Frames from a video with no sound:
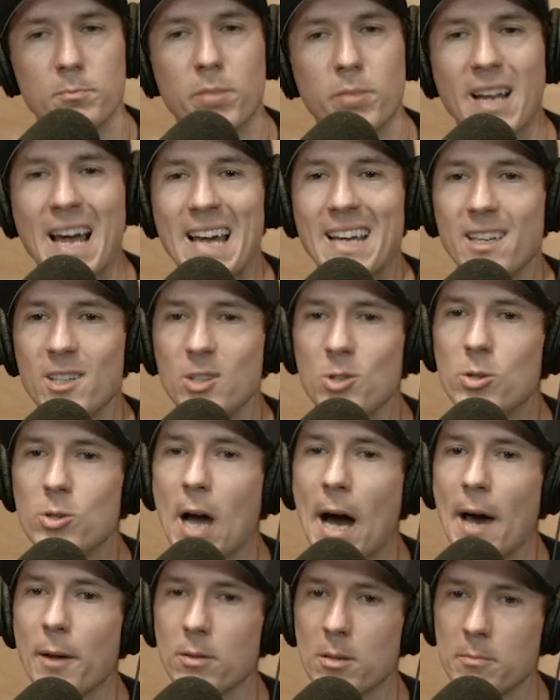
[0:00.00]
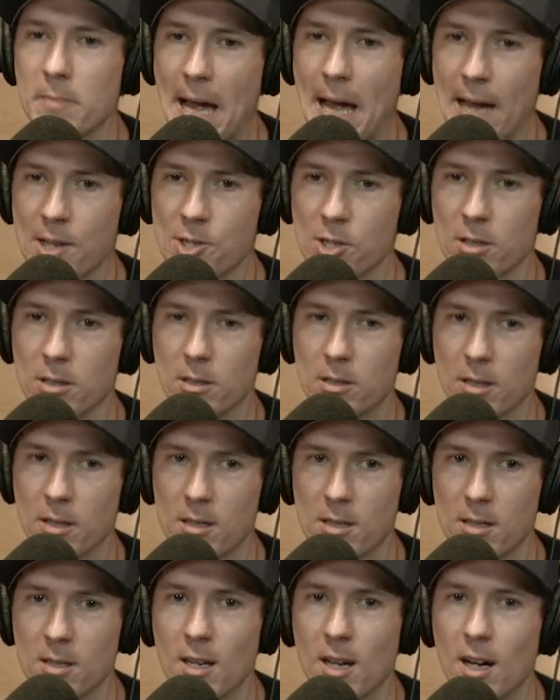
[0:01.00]
But I, Both. you got to imagine a
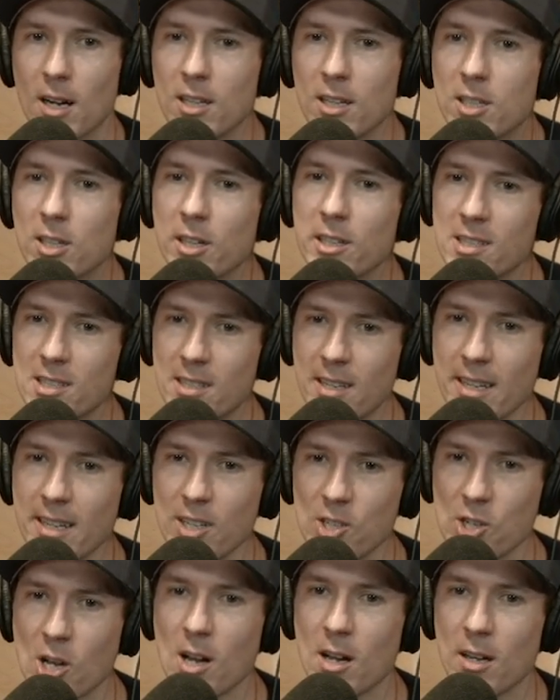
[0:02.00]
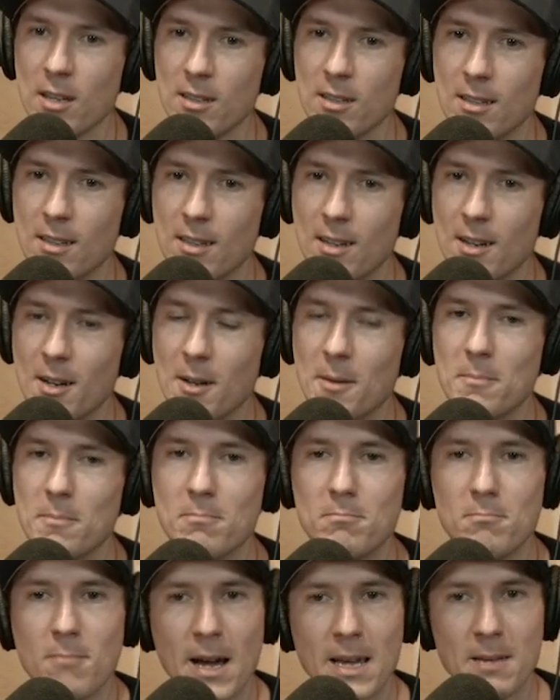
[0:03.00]
Both? good a good sting, He's John. Died twice.
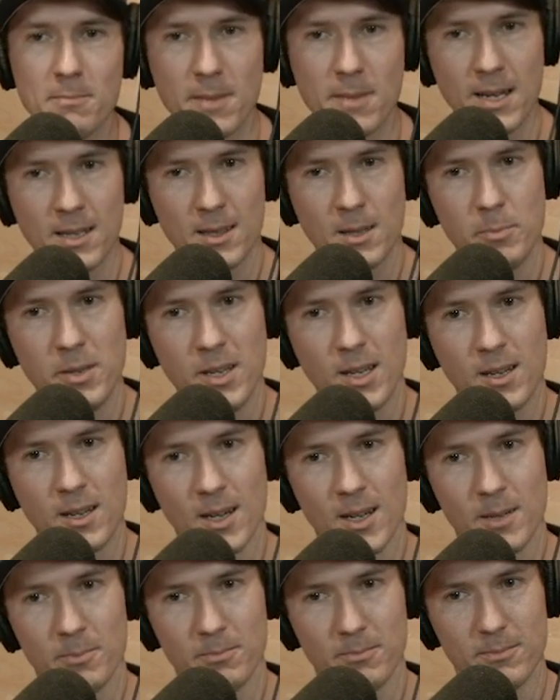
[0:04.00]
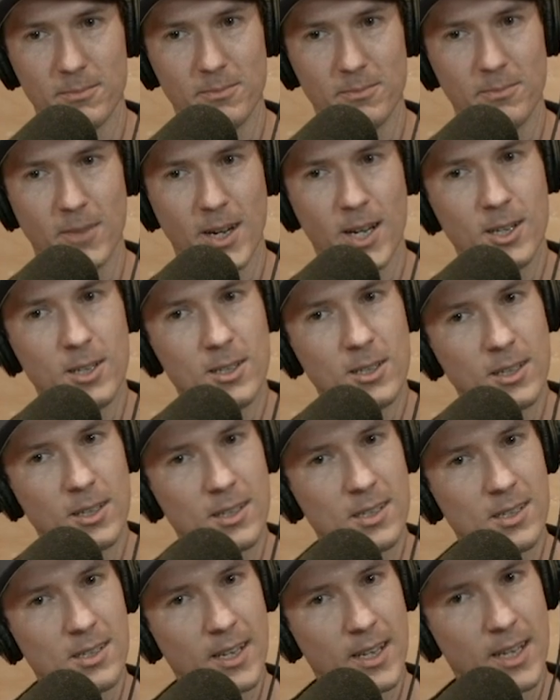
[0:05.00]
Might make the bee come. A
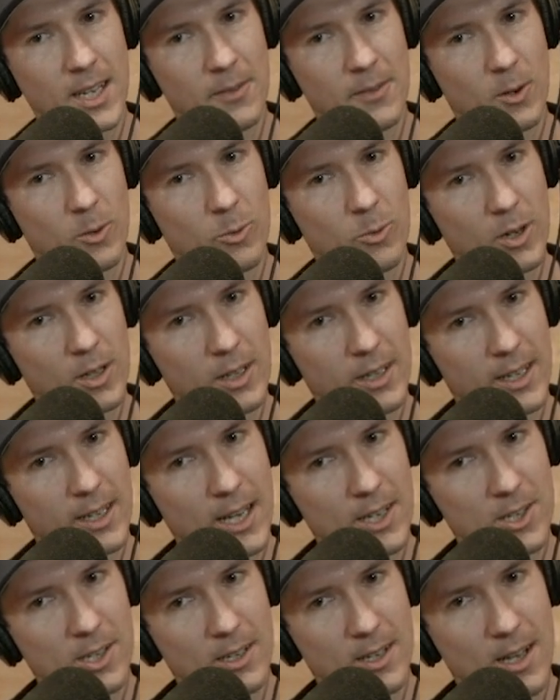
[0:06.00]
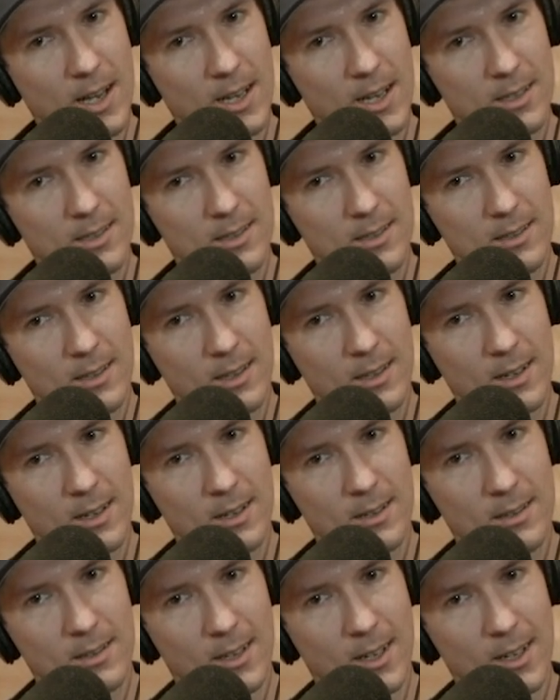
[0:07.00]
good sting, if it really gets yeah. you nice, you
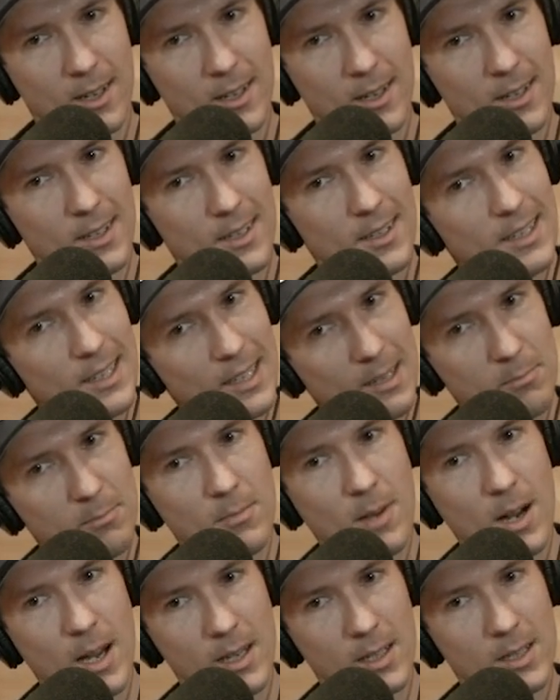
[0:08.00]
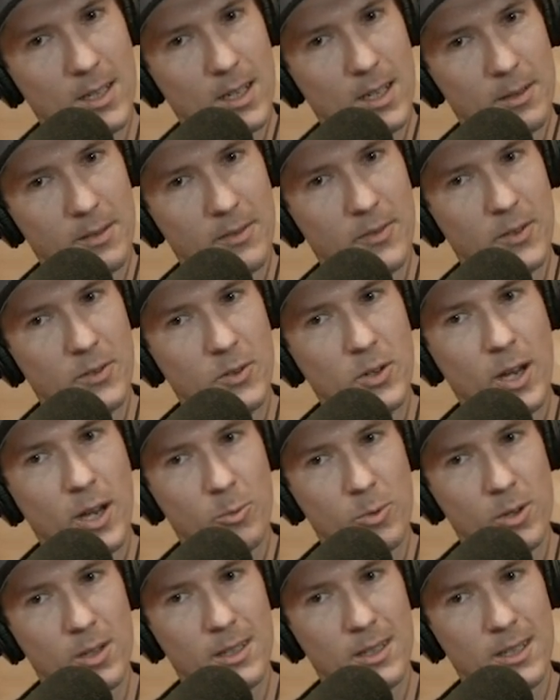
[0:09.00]
know it might if you got a
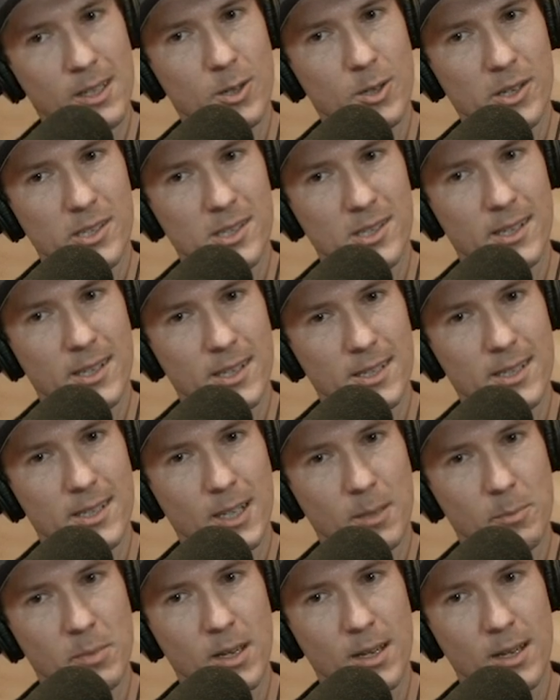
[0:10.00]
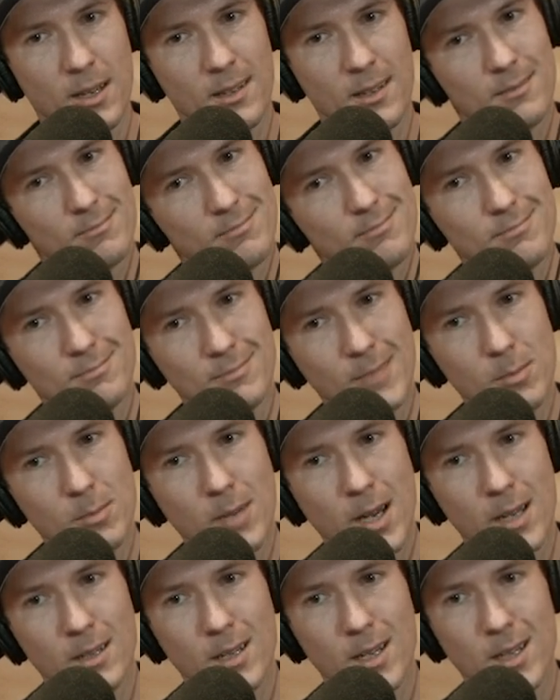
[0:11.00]
really you know a sadistic bee it
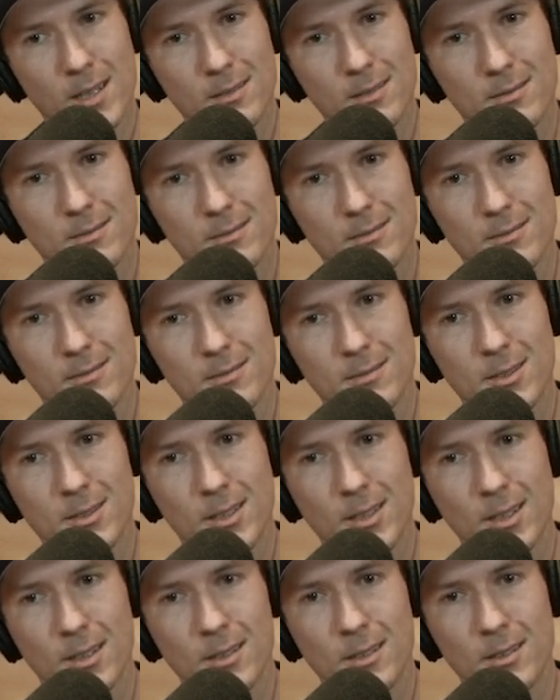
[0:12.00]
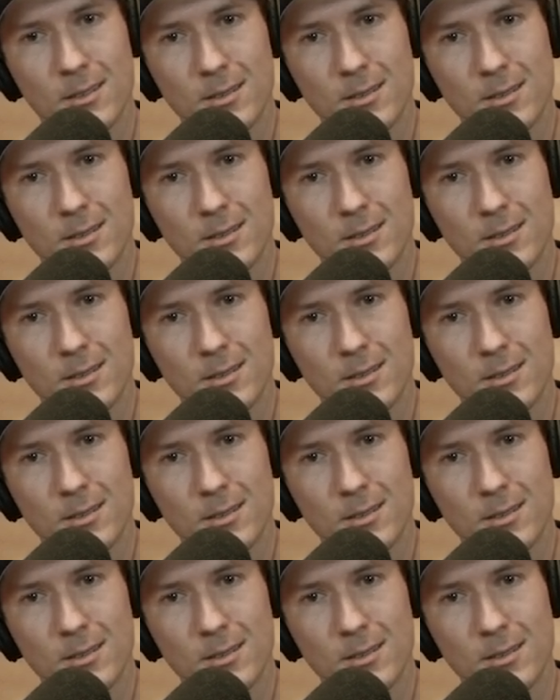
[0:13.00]
might not yeah stinging you